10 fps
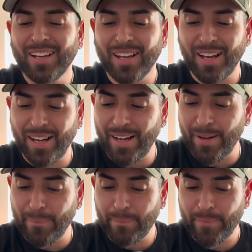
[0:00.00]
I
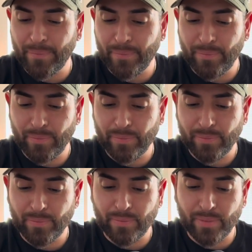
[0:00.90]
don't
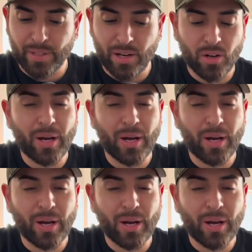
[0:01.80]
know,